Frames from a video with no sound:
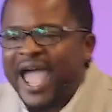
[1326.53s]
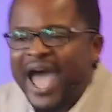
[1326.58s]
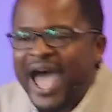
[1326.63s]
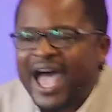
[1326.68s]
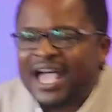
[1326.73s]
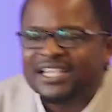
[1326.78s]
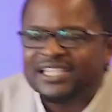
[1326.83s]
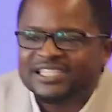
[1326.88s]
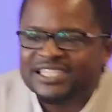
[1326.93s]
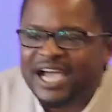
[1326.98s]
my
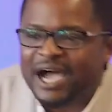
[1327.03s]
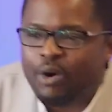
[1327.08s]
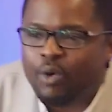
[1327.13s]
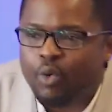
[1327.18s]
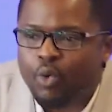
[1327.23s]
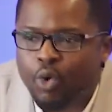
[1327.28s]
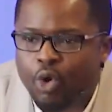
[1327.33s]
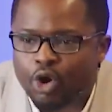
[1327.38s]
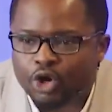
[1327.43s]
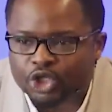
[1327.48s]
hands
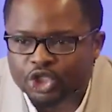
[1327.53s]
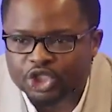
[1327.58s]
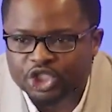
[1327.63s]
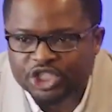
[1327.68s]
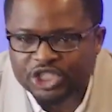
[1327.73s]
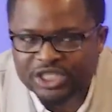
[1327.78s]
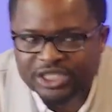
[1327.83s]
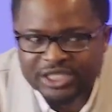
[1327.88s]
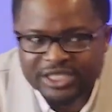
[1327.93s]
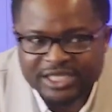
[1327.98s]
are
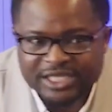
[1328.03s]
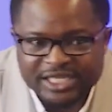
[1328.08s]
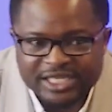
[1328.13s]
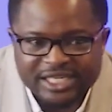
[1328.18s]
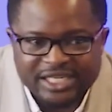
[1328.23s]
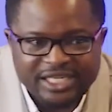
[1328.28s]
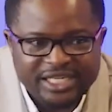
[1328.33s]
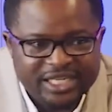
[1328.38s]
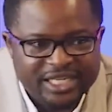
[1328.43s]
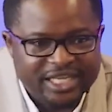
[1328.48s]
washed
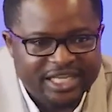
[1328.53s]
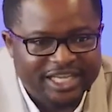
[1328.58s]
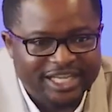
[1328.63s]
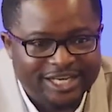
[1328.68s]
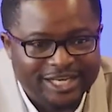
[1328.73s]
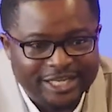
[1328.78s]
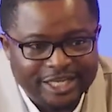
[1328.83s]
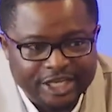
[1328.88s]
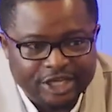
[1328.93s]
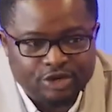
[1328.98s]

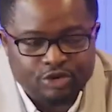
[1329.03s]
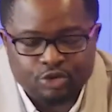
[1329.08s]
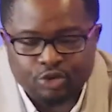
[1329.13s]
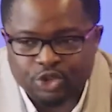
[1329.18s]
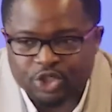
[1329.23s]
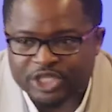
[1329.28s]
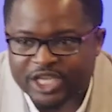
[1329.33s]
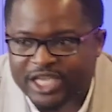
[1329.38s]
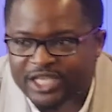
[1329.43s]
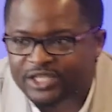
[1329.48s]
in
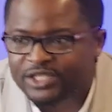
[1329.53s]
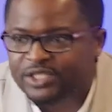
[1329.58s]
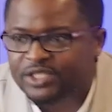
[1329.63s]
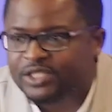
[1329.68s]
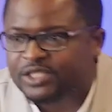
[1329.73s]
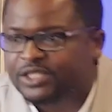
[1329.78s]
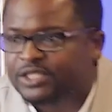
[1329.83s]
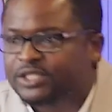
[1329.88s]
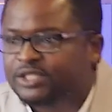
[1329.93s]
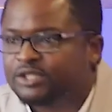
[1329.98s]

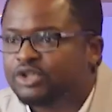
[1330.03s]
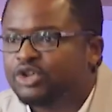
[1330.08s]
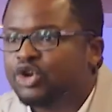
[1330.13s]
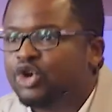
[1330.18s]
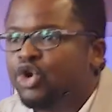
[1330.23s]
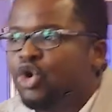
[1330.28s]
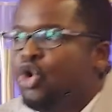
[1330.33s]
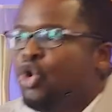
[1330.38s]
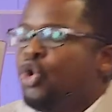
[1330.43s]
innocence.